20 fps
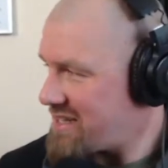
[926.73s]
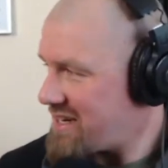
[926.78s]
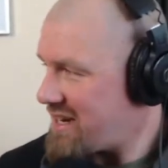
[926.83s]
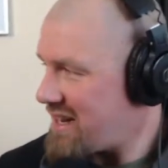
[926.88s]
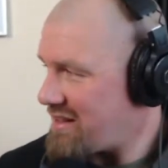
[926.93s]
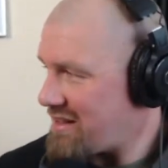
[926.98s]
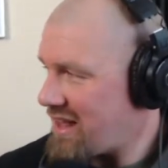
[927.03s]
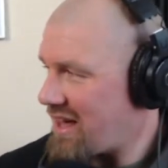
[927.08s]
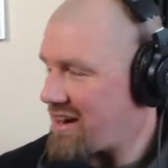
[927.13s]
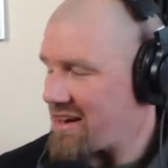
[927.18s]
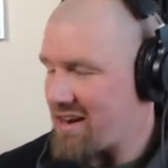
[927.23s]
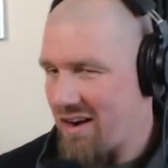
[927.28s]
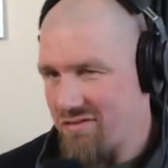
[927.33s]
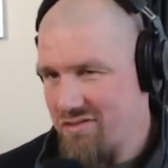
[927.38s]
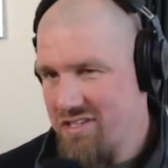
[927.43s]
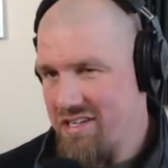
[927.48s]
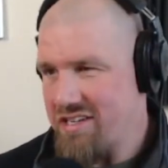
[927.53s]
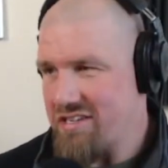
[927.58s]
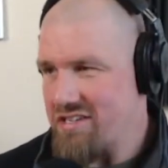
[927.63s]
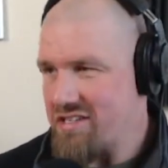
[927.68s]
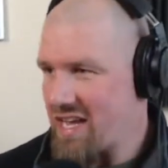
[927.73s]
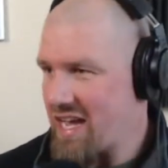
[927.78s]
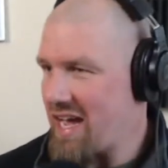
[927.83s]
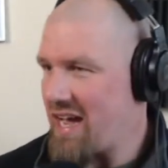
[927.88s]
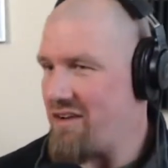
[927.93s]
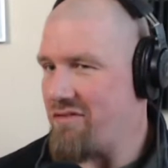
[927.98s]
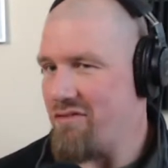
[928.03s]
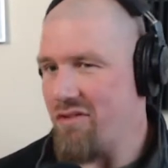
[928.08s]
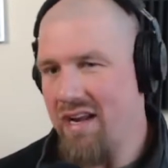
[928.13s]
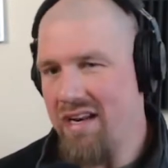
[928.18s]
And a lot of conversations I
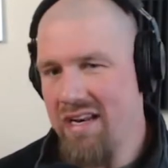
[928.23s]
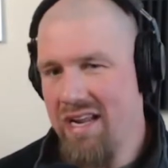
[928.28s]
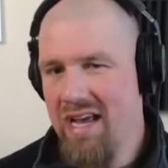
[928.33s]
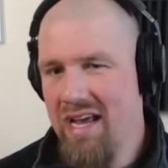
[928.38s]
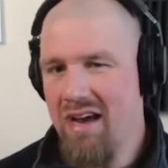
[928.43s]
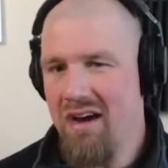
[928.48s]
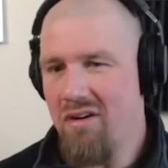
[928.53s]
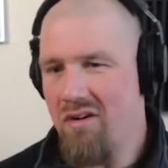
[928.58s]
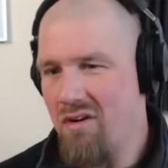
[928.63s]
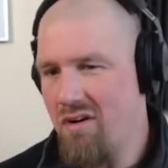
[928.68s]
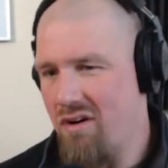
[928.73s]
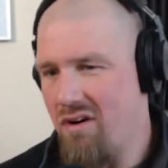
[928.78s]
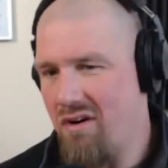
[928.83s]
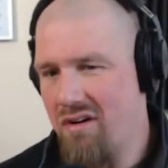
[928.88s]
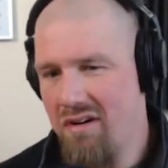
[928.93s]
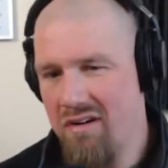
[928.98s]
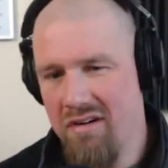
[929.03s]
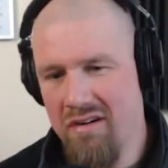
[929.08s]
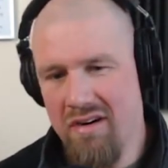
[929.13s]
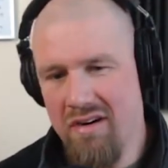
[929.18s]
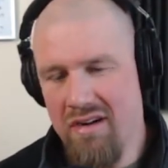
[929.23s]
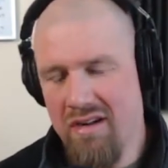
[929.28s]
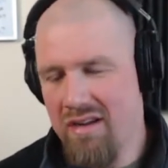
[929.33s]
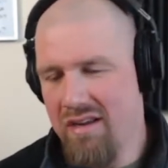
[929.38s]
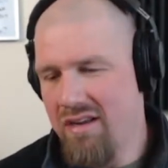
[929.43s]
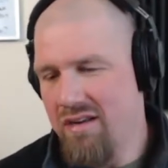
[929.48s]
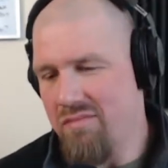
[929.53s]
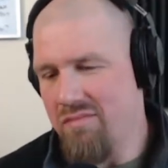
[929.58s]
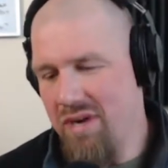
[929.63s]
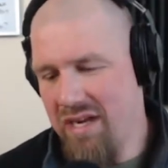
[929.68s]
have right now are
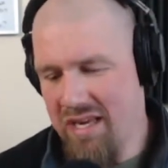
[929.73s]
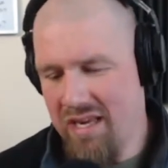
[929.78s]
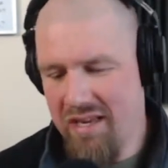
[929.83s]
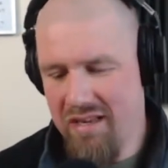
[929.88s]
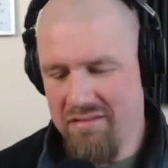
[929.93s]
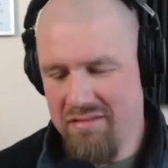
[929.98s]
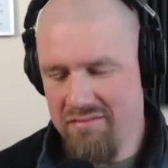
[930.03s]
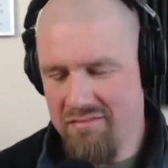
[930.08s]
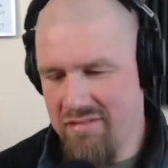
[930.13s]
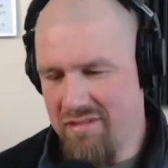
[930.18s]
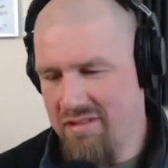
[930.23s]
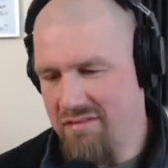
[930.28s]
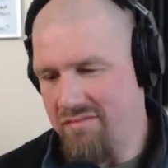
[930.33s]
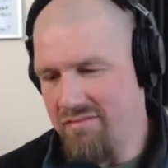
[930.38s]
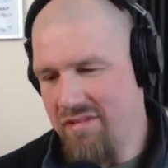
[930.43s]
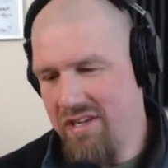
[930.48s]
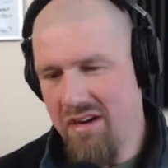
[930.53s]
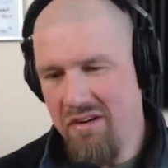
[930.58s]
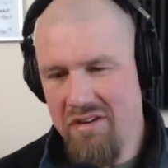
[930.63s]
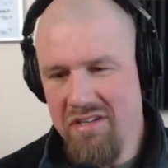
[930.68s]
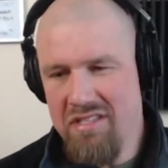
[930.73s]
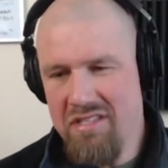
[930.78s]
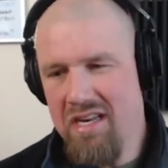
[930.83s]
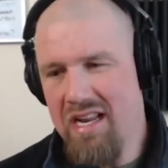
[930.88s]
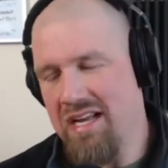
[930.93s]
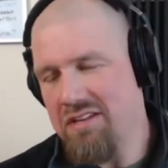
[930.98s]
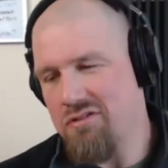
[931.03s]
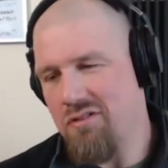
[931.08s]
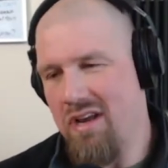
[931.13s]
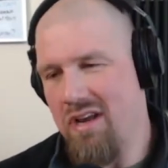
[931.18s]
my kid, you know, he's a
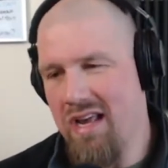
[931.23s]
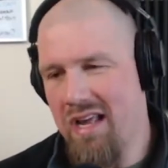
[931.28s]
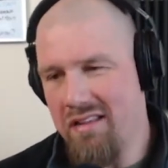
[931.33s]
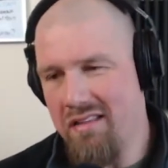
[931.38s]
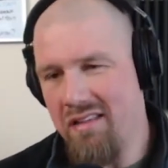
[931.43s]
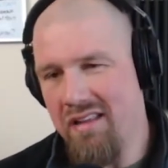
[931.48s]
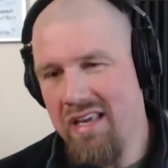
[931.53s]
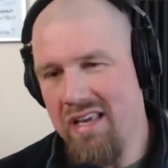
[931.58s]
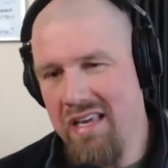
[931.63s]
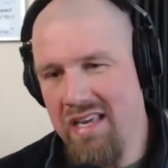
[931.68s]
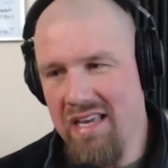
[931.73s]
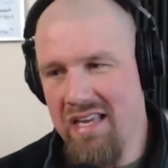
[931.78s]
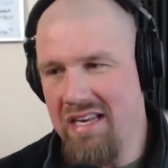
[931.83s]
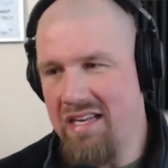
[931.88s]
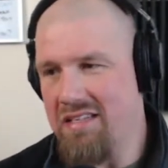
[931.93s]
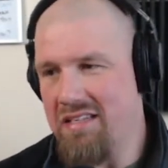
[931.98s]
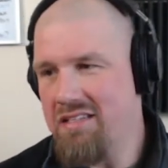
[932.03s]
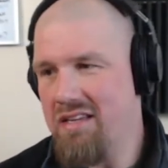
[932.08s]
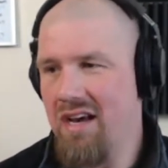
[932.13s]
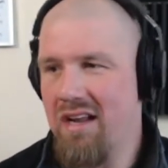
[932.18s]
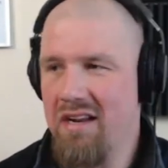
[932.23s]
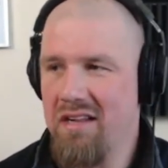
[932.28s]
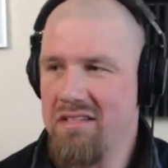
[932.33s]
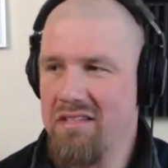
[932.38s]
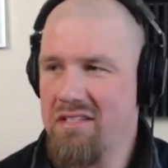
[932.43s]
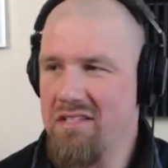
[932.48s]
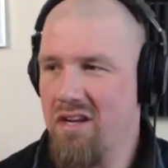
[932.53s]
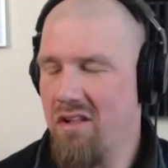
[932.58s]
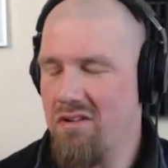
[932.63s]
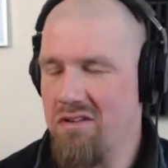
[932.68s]
natural athlete and he's got a
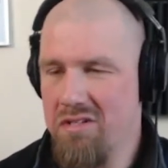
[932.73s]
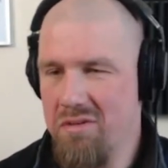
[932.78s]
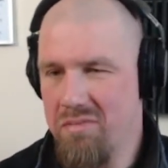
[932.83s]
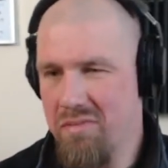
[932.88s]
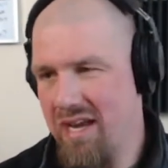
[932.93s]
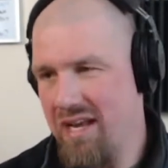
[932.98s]
scholarship.